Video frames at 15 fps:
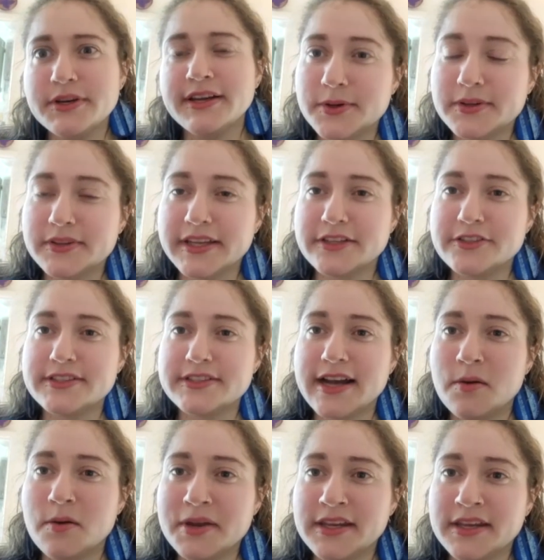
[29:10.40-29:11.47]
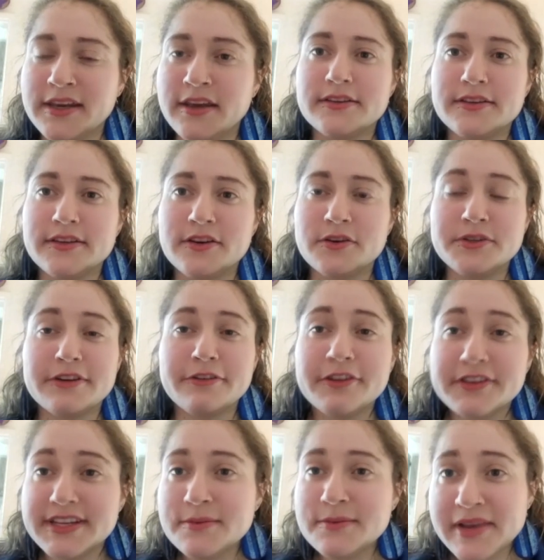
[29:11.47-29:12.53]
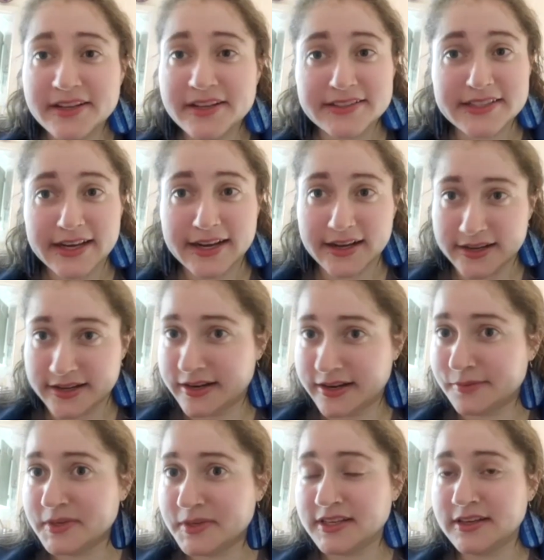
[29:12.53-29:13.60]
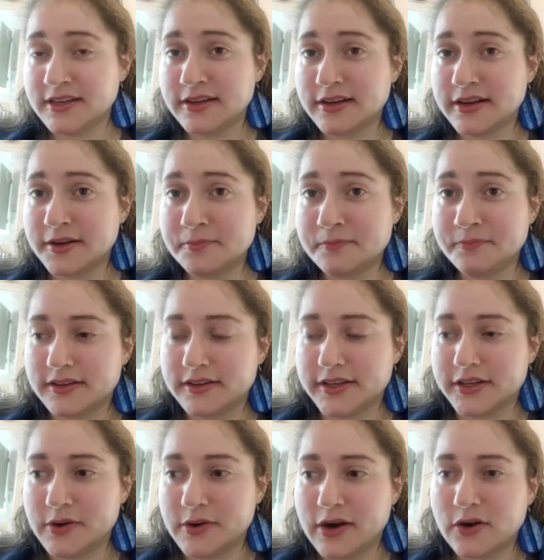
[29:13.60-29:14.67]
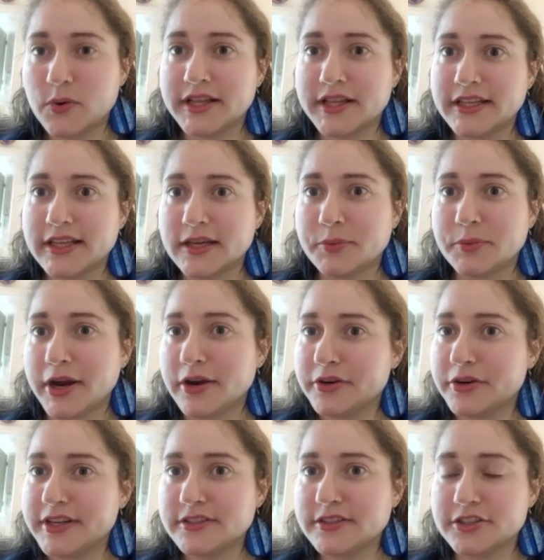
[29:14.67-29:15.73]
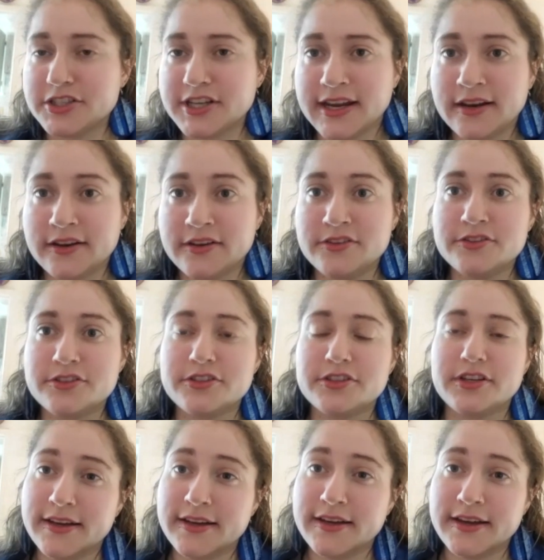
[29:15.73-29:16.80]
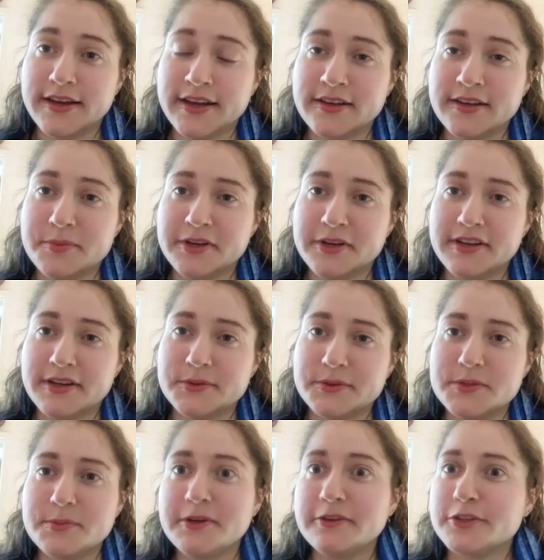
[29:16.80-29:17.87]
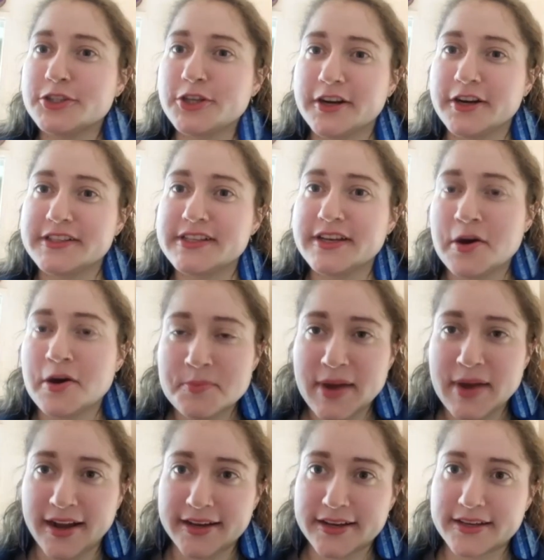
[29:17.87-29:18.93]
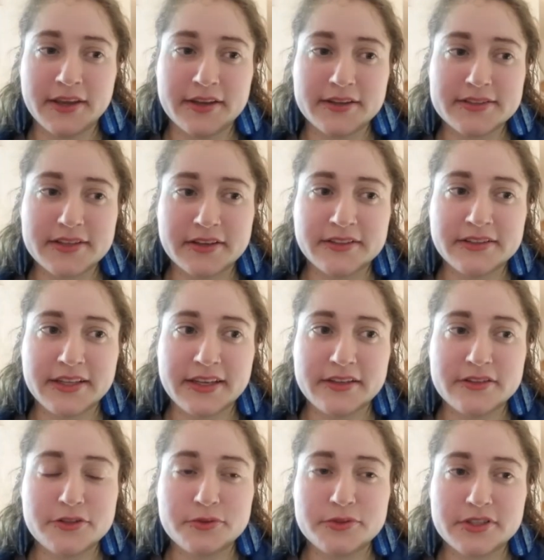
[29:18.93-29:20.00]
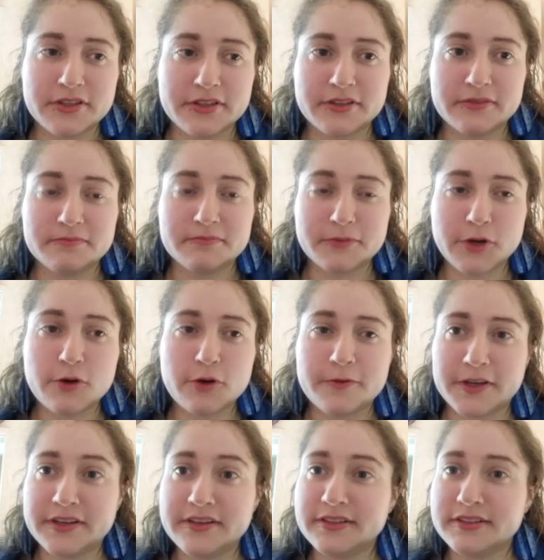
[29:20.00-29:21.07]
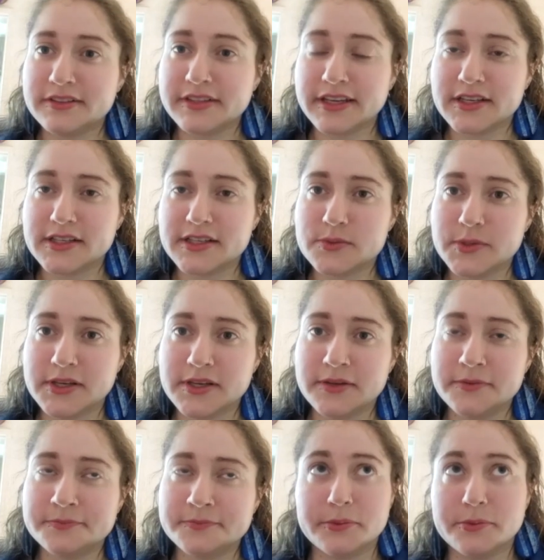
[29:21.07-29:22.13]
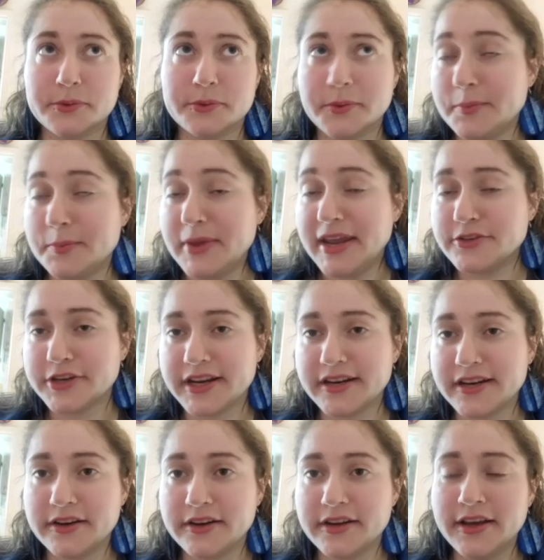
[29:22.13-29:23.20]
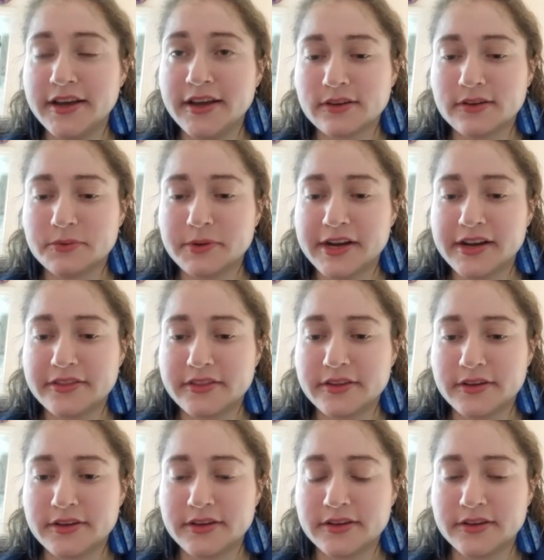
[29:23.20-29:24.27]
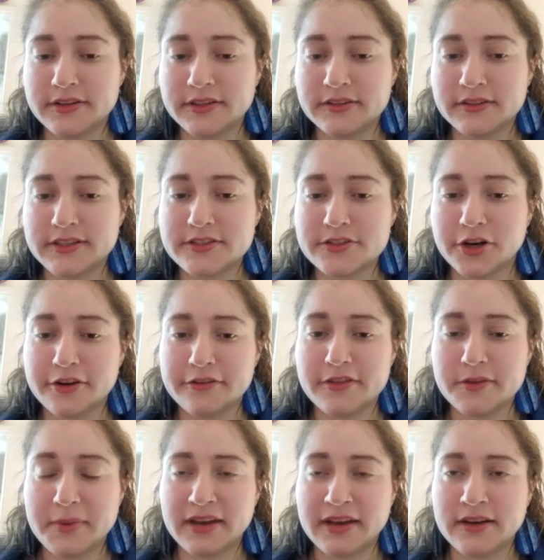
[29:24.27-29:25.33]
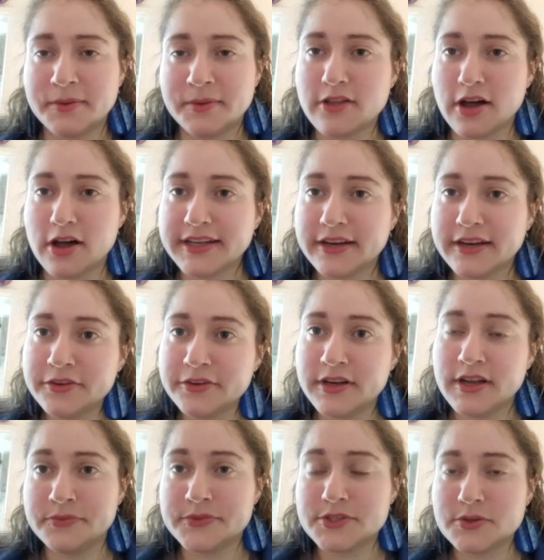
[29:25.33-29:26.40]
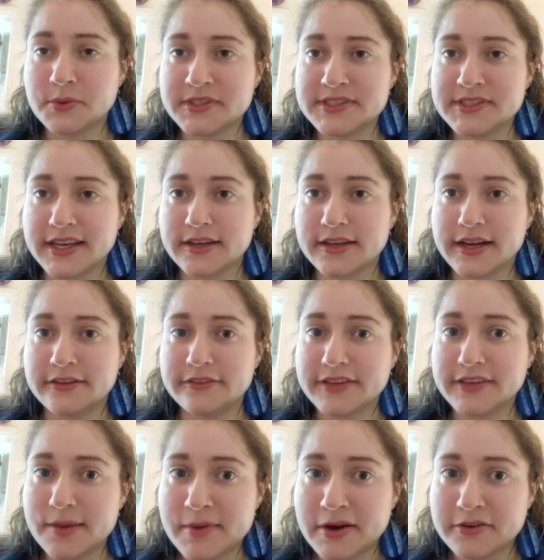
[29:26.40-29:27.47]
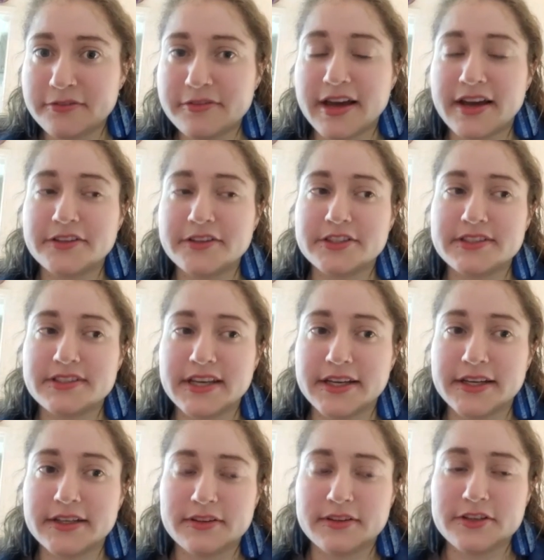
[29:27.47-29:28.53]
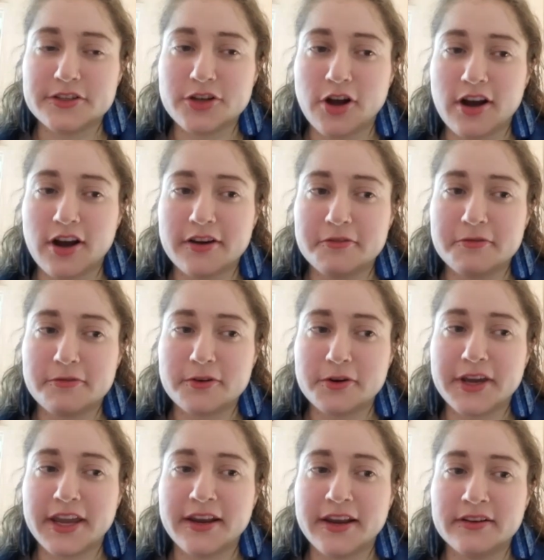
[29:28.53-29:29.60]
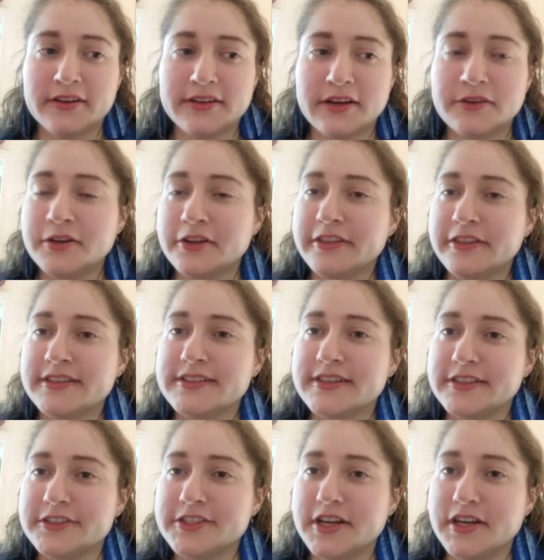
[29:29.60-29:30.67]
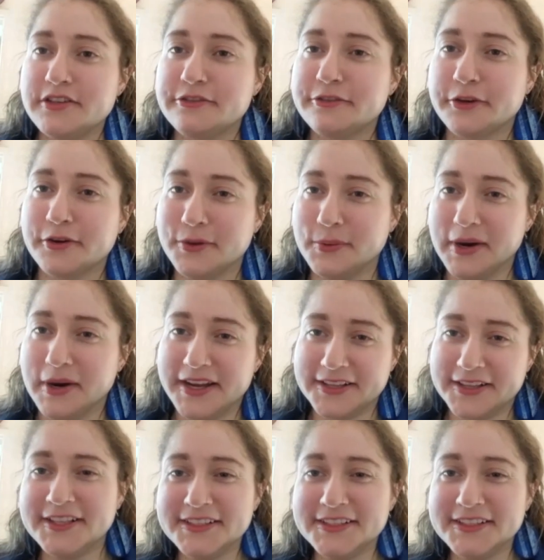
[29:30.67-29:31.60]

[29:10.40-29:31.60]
Like just how many, different teammates I had, how many, how quickly like priorities could change. And it was a bit of a shock to come back suddenly due to COVID, like because we were repatriated right at the start of the pandemic lockdown. So once I kind of came out of that, just like the shock of, okay, now nothing's going to change for a while.